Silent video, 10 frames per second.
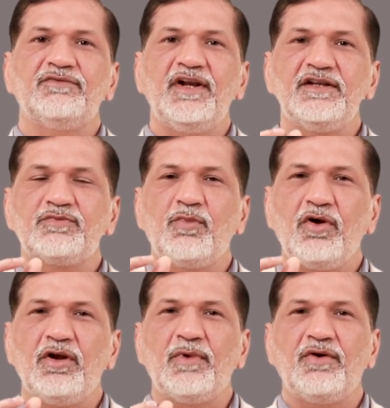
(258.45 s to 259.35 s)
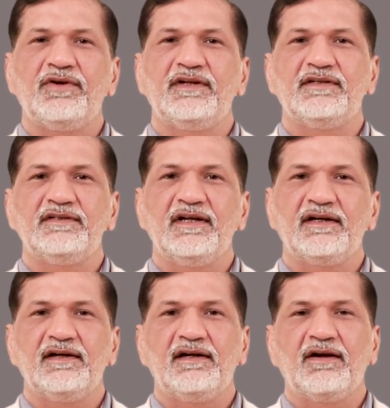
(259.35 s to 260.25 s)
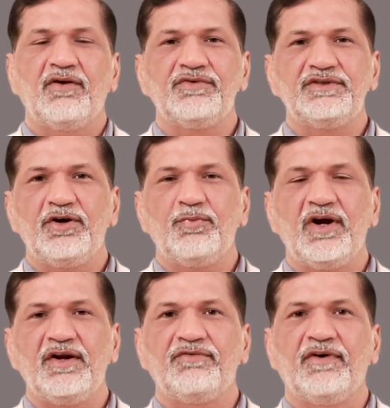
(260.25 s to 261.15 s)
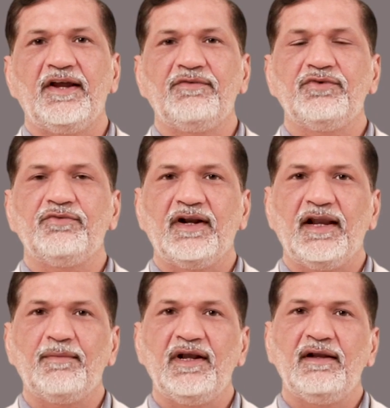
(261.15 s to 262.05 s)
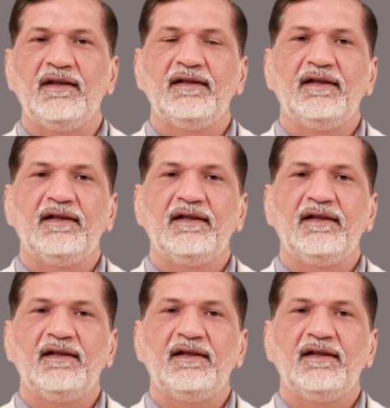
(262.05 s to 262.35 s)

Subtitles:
Very small amount is injected, around 0.5 to 1 ml,